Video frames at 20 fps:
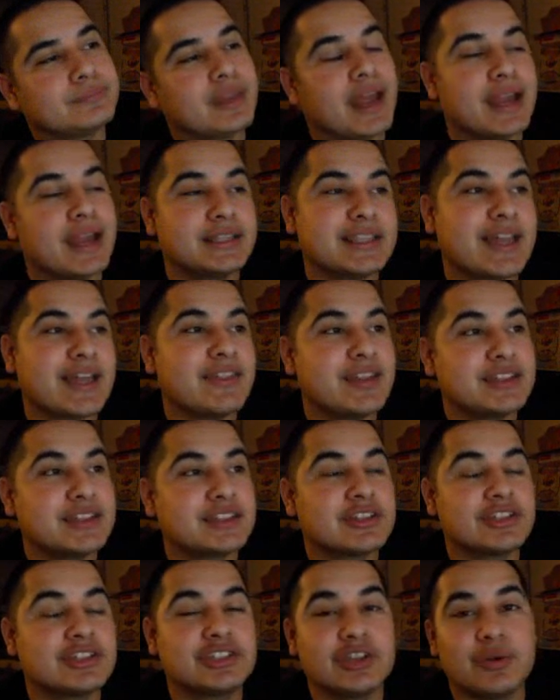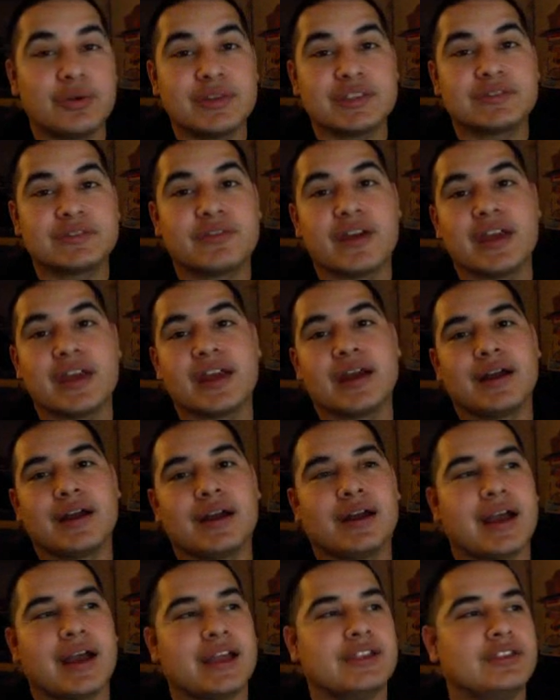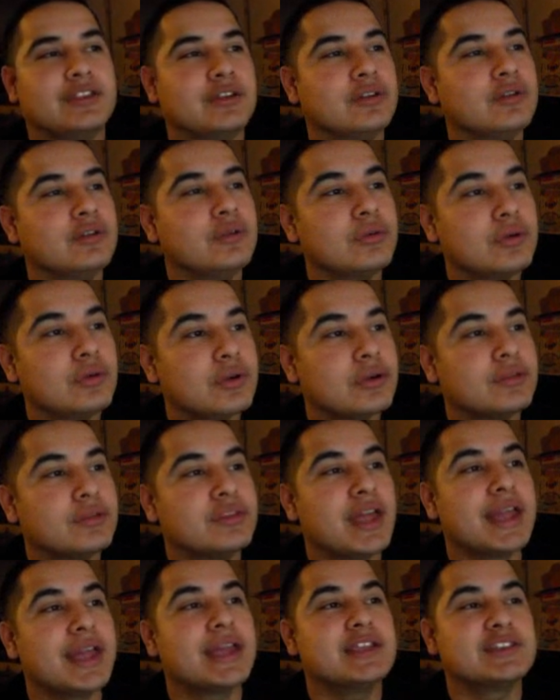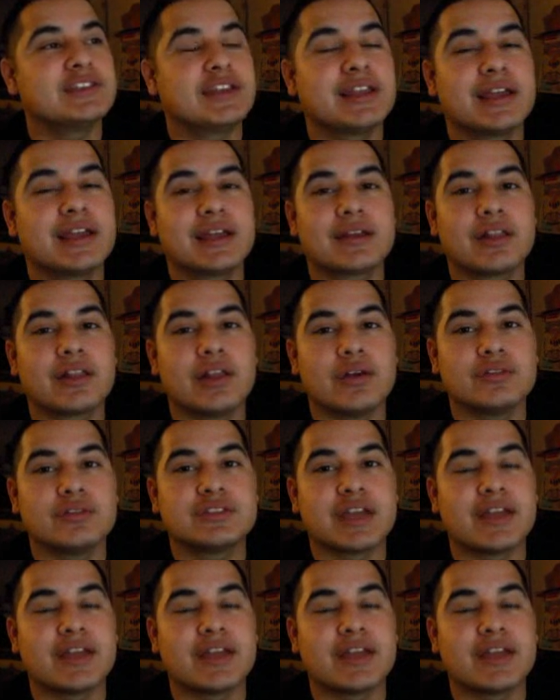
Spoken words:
And I think it's going to show in this fight. I do think he's going to get close.